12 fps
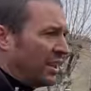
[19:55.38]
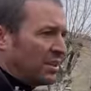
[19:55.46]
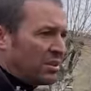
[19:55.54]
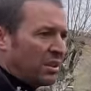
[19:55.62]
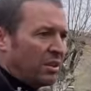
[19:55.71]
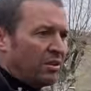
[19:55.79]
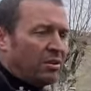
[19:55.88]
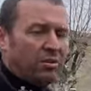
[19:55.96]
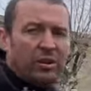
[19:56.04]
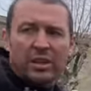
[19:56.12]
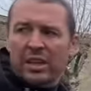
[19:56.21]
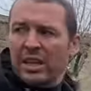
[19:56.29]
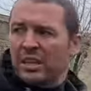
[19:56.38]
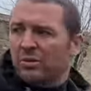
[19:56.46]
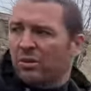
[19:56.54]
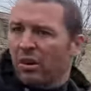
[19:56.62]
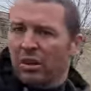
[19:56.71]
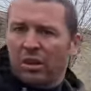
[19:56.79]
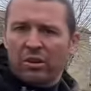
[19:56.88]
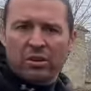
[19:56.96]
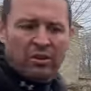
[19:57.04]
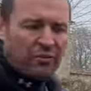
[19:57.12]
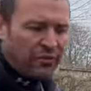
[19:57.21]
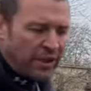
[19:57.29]
I think so. Well, the thing is, we've got a
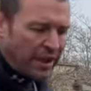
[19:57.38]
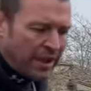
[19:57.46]
load of